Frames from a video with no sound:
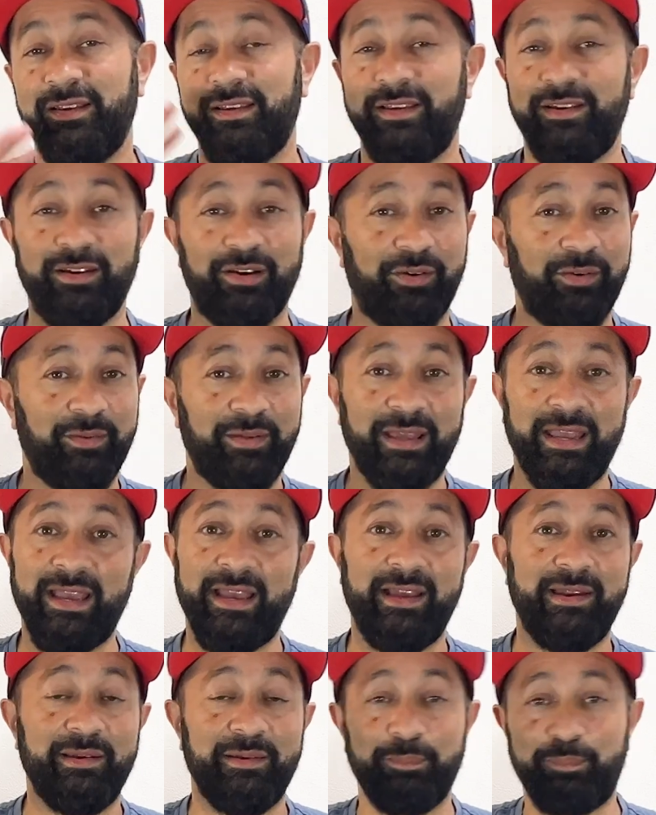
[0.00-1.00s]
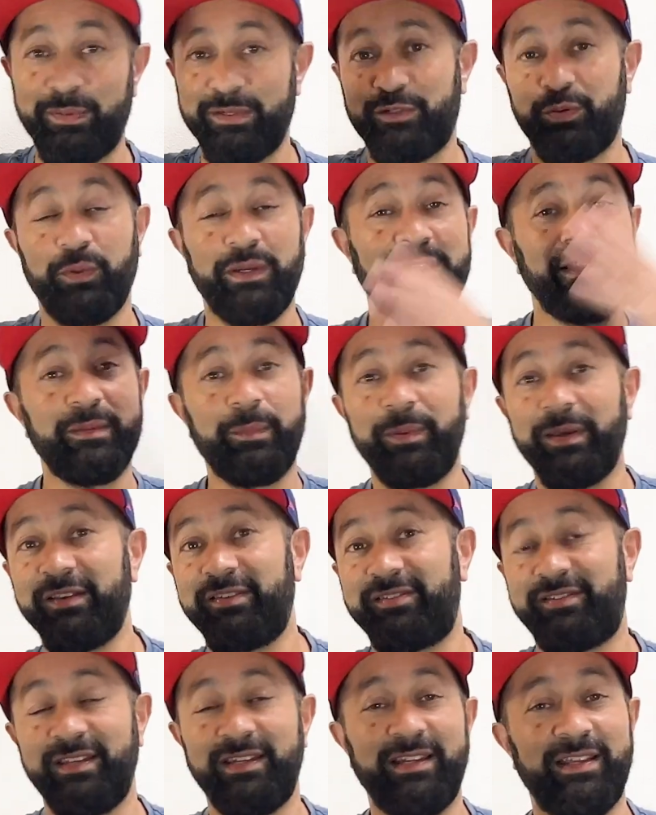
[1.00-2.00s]
you know, and between the big
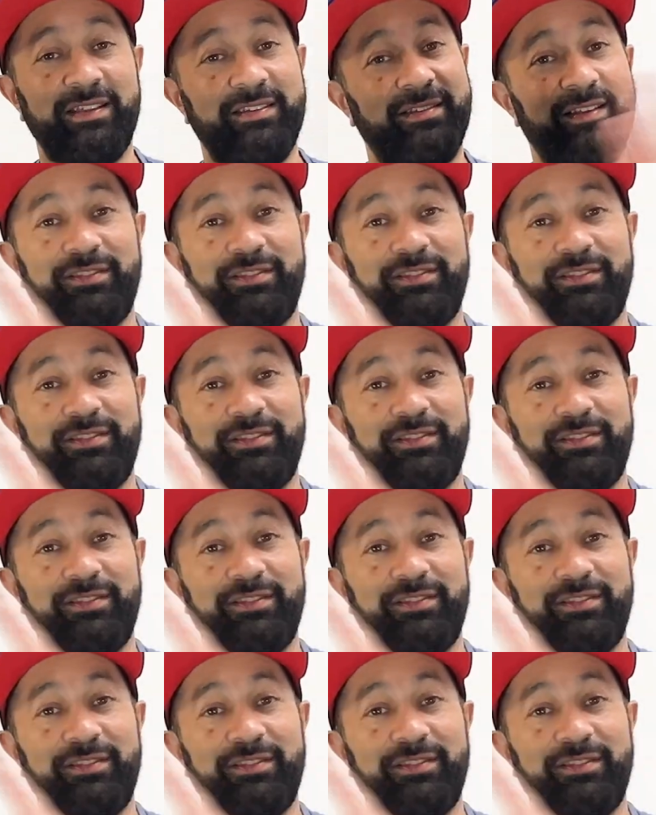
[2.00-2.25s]
cities,